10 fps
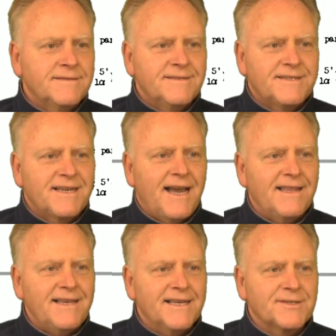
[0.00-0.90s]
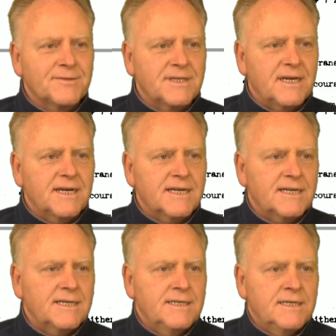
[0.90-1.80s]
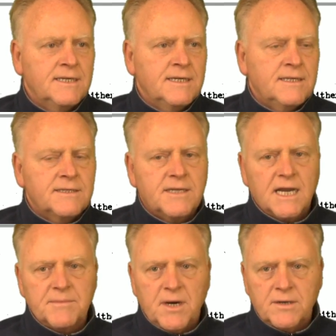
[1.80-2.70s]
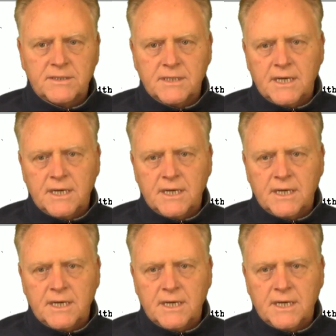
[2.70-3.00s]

It's highly esoteric. Talk about